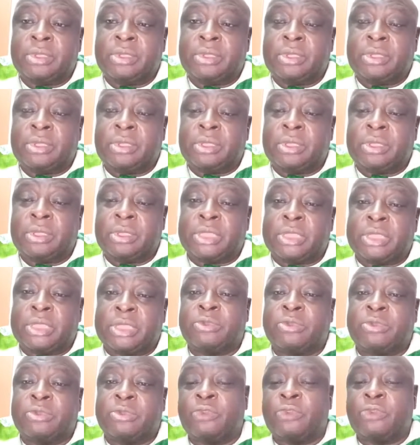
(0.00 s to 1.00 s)
in terms of
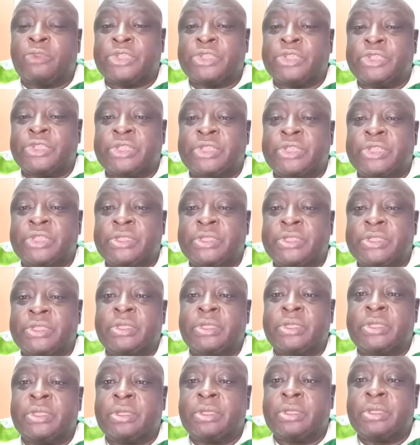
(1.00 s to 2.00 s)
logistics
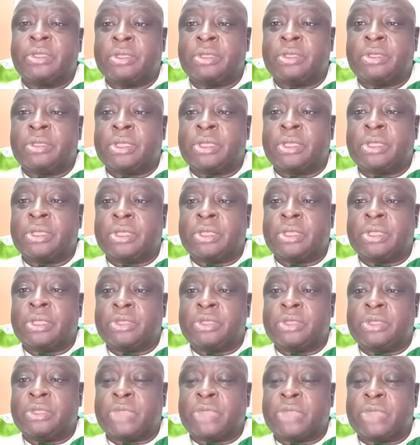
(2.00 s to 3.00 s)

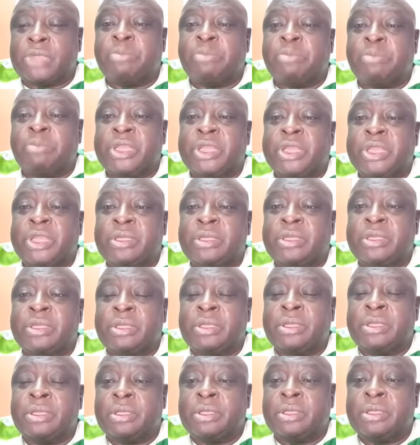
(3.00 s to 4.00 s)
to campaign
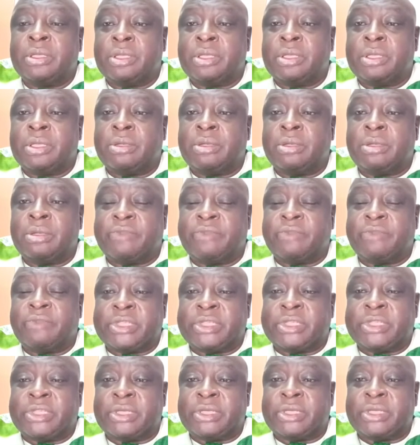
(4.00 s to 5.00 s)
in Rivers
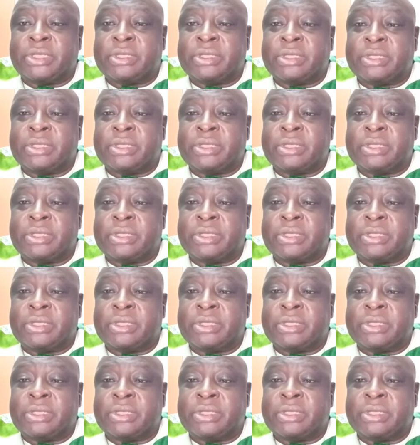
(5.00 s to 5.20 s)
State.